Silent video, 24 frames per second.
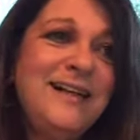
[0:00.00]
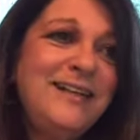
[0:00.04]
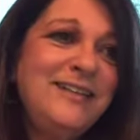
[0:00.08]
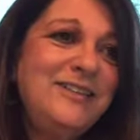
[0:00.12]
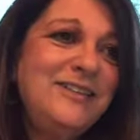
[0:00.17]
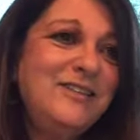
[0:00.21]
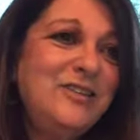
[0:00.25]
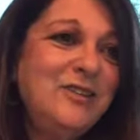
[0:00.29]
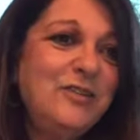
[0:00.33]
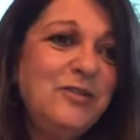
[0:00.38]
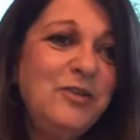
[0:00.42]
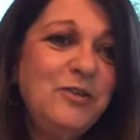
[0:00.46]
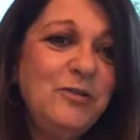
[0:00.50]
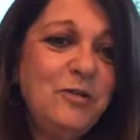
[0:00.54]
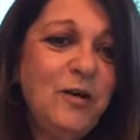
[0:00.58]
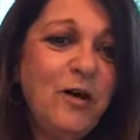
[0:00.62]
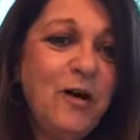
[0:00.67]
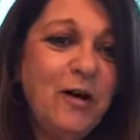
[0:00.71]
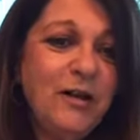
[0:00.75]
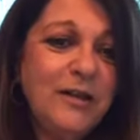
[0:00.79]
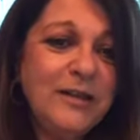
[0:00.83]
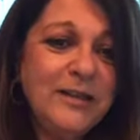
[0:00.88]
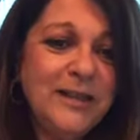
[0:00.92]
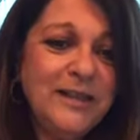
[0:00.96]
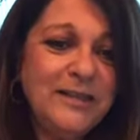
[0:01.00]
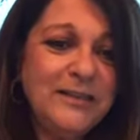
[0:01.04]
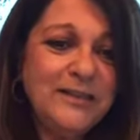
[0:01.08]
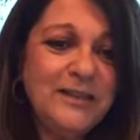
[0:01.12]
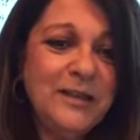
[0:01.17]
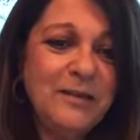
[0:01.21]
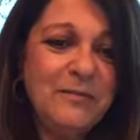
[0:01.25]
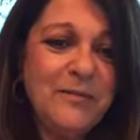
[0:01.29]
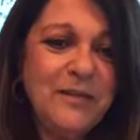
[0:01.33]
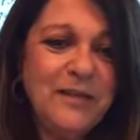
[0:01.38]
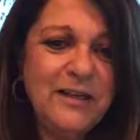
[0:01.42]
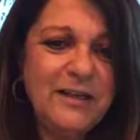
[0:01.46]
So you called on
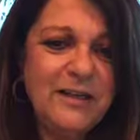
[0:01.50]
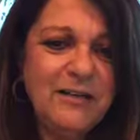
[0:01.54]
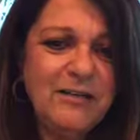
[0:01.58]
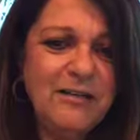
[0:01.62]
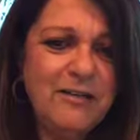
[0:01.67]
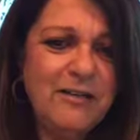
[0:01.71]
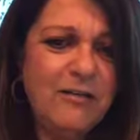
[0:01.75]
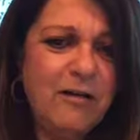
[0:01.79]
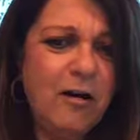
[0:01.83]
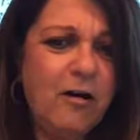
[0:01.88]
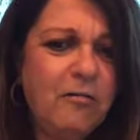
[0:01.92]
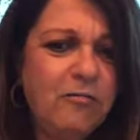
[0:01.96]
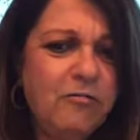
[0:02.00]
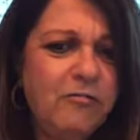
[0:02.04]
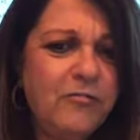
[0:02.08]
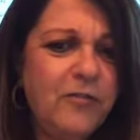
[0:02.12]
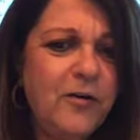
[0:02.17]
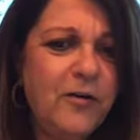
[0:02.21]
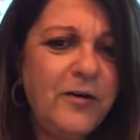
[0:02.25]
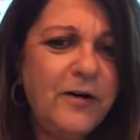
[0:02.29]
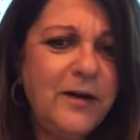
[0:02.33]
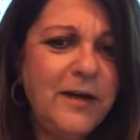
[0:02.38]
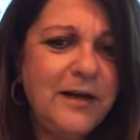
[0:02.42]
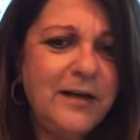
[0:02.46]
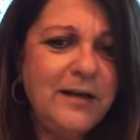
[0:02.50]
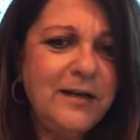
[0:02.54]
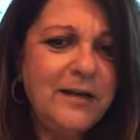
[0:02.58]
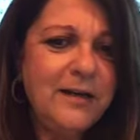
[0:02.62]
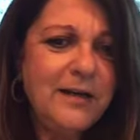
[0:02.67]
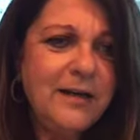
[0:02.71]
something and go for it.